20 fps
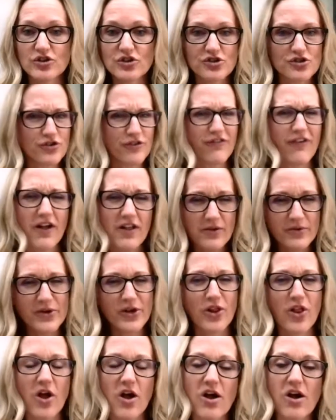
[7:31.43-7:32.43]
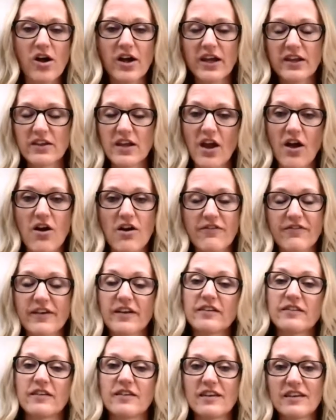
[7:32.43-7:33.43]
you're following along in the
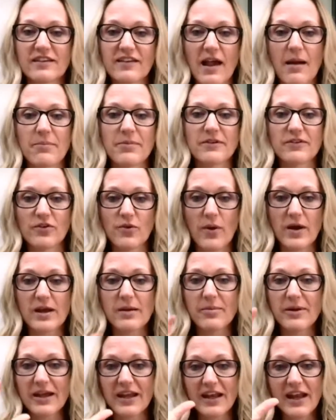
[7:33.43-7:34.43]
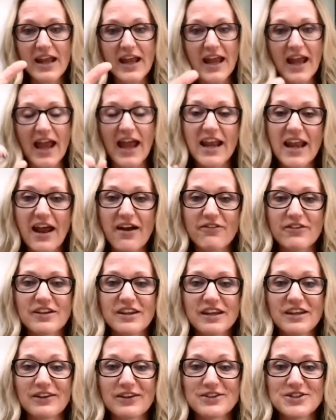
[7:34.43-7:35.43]
office, and this happens quite a bit, and
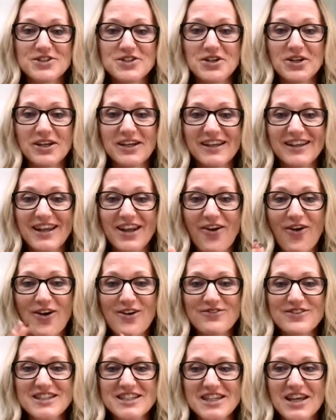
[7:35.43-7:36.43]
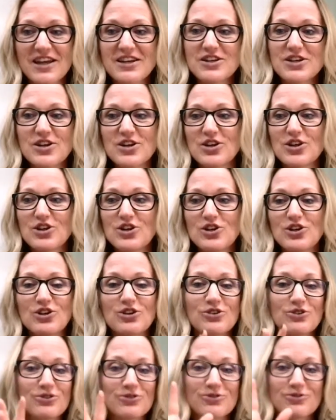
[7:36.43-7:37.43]
everything looks good, and then all of a sudden
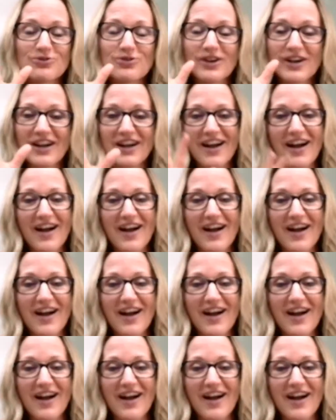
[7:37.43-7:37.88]
you